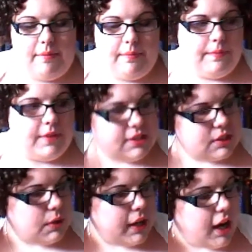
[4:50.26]
this is
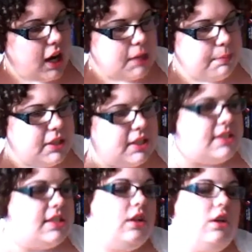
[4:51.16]
quite hard
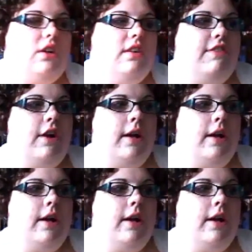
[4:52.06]
because a lot of